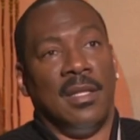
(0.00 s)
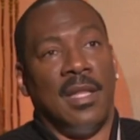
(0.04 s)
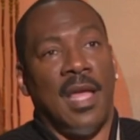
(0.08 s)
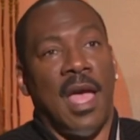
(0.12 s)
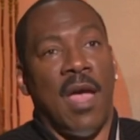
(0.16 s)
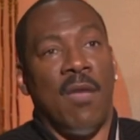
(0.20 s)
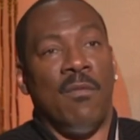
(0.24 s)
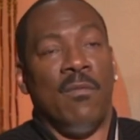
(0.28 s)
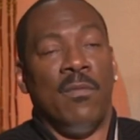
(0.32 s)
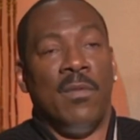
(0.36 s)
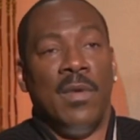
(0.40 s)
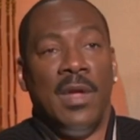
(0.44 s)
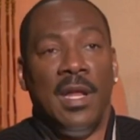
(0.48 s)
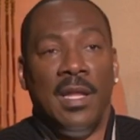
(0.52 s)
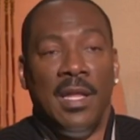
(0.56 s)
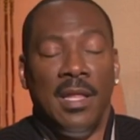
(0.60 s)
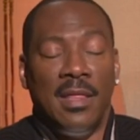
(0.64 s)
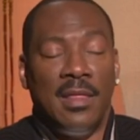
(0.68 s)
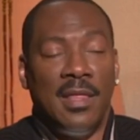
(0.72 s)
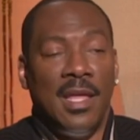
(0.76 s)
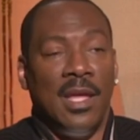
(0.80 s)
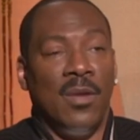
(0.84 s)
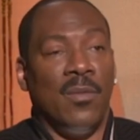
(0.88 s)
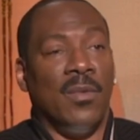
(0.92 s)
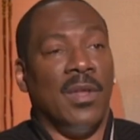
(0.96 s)
I really
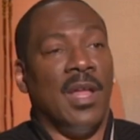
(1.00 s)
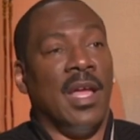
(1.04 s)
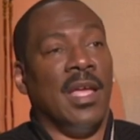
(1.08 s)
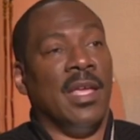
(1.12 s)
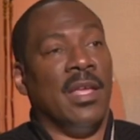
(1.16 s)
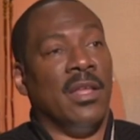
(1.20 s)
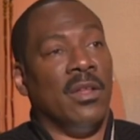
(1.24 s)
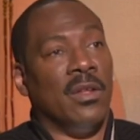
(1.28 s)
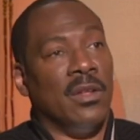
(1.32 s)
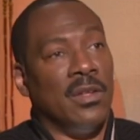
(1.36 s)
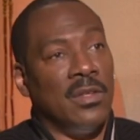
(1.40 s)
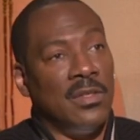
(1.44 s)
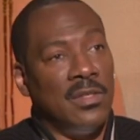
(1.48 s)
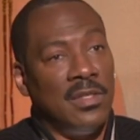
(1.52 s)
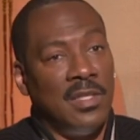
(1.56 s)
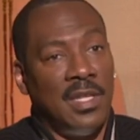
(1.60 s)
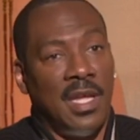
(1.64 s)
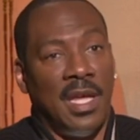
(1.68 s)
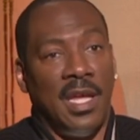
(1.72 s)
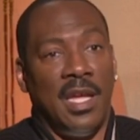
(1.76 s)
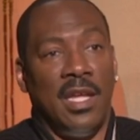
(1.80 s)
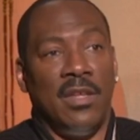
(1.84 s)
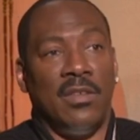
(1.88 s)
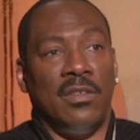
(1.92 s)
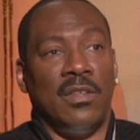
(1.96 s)
think when I get on the
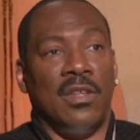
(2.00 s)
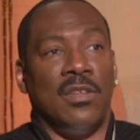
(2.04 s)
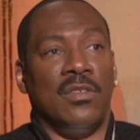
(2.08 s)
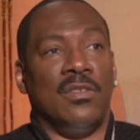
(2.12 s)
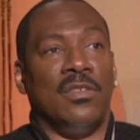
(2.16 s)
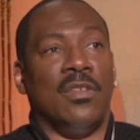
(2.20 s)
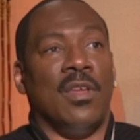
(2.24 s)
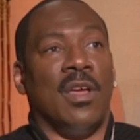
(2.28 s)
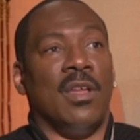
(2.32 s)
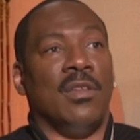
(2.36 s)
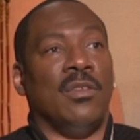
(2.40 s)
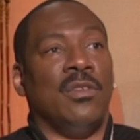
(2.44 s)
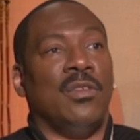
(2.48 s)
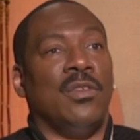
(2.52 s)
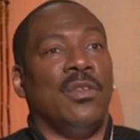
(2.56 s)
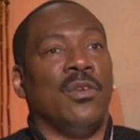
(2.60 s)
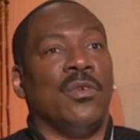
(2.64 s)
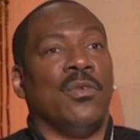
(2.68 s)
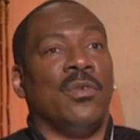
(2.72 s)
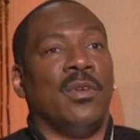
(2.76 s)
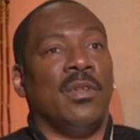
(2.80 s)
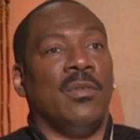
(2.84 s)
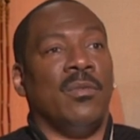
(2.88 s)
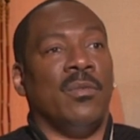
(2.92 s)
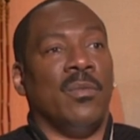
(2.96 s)
stage and I start
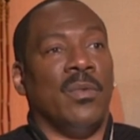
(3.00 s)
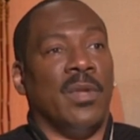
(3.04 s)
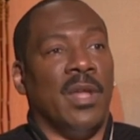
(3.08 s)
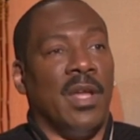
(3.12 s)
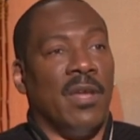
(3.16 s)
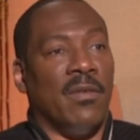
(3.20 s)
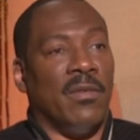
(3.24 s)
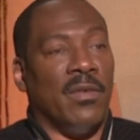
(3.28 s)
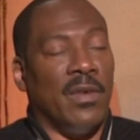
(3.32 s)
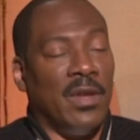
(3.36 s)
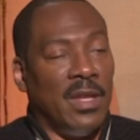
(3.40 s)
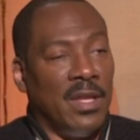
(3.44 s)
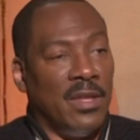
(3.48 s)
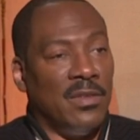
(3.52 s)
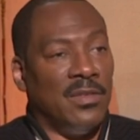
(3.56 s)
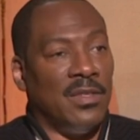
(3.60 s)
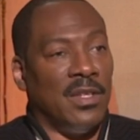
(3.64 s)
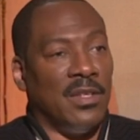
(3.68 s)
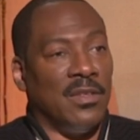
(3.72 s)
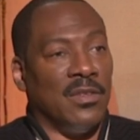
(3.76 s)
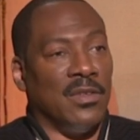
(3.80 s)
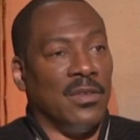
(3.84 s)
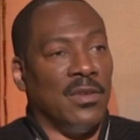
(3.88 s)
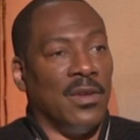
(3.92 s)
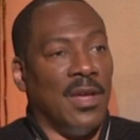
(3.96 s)
doing whatever it
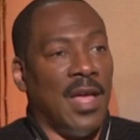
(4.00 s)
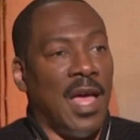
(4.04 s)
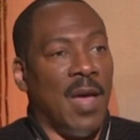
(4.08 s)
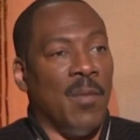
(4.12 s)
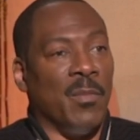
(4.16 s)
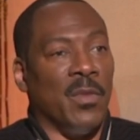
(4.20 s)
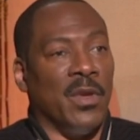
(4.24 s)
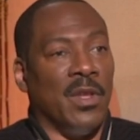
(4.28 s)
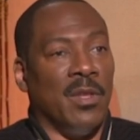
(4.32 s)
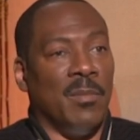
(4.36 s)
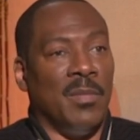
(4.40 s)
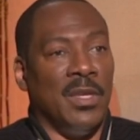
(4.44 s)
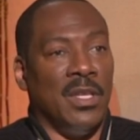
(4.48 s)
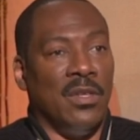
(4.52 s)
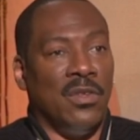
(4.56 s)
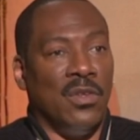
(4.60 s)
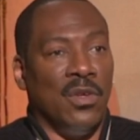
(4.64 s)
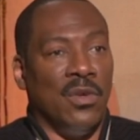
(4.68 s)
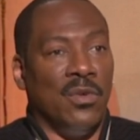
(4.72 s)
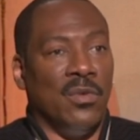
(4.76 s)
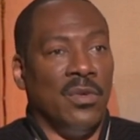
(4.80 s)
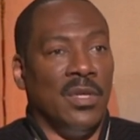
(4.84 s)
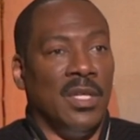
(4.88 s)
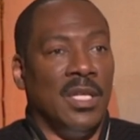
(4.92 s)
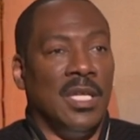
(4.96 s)
is I'm going to be
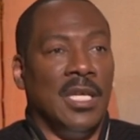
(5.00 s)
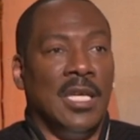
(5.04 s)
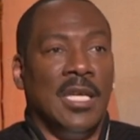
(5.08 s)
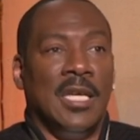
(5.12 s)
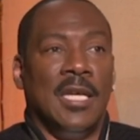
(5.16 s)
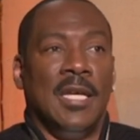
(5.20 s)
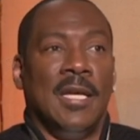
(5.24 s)
doing,